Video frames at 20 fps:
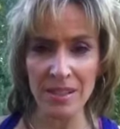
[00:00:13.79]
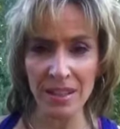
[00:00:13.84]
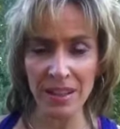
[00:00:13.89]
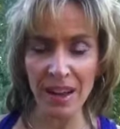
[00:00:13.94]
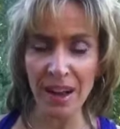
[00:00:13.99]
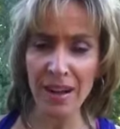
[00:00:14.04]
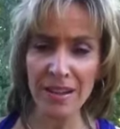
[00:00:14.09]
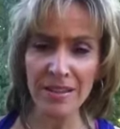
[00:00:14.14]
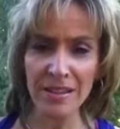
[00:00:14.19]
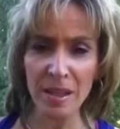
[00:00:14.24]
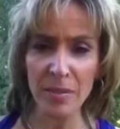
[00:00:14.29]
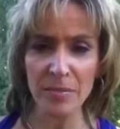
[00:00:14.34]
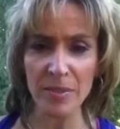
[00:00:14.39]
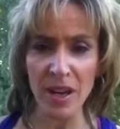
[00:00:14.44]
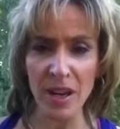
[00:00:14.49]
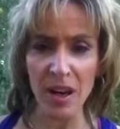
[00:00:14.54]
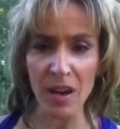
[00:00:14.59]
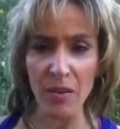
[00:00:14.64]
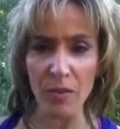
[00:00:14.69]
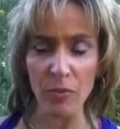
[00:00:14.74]
the concept
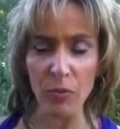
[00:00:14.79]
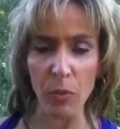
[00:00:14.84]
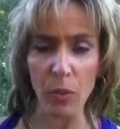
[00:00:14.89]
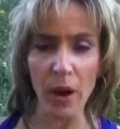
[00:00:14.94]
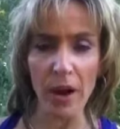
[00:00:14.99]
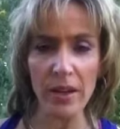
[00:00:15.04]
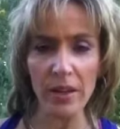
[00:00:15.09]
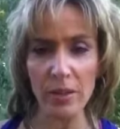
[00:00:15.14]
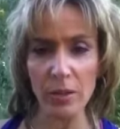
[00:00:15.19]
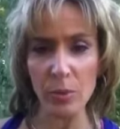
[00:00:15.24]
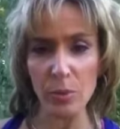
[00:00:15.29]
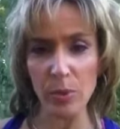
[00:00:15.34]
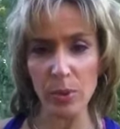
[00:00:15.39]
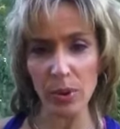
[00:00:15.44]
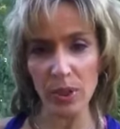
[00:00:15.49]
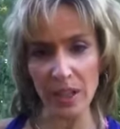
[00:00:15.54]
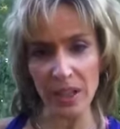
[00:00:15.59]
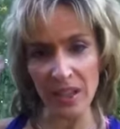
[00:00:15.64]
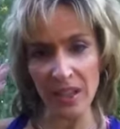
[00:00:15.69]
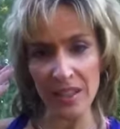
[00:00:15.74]
of what you
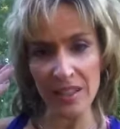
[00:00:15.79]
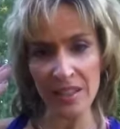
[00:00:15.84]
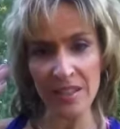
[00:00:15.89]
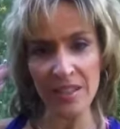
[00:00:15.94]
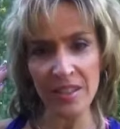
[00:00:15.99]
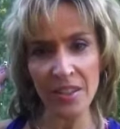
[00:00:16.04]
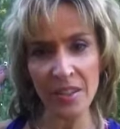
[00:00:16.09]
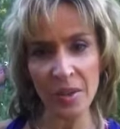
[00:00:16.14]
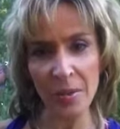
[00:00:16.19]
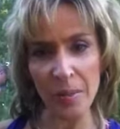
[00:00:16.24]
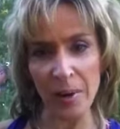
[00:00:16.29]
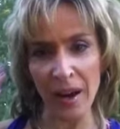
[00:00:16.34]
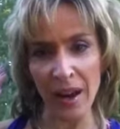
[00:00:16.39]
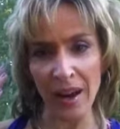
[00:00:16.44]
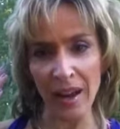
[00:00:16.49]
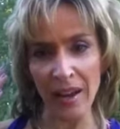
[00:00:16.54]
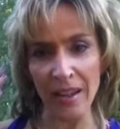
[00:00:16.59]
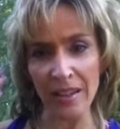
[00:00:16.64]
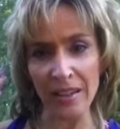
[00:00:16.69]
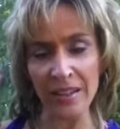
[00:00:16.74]
put into your
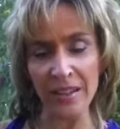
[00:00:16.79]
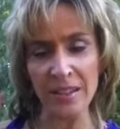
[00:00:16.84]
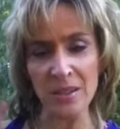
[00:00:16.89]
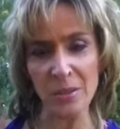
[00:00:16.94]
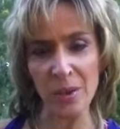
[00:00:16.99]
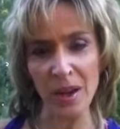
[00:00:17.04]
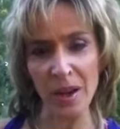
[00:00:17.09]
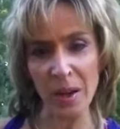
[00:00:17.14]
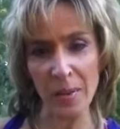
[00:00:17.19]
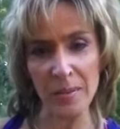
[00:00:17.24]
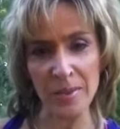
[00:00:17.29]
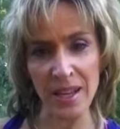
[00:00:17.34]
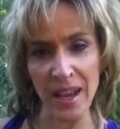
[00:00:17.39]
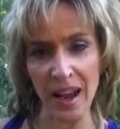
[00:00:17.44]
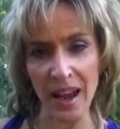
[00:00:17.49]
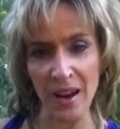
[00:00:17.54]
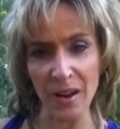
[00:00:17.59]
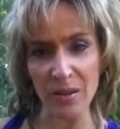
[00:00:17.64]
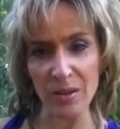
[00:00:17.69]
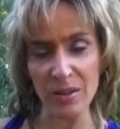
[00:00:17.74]
mind is what comes
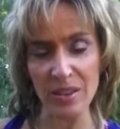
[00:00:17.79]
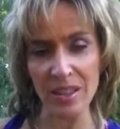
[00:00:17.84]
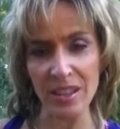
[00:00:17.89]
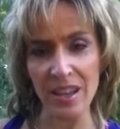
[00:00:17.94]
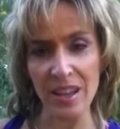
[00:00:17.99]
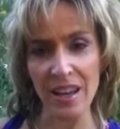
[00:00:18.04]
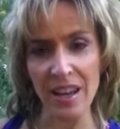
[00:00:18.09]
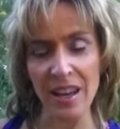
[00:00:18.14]
out.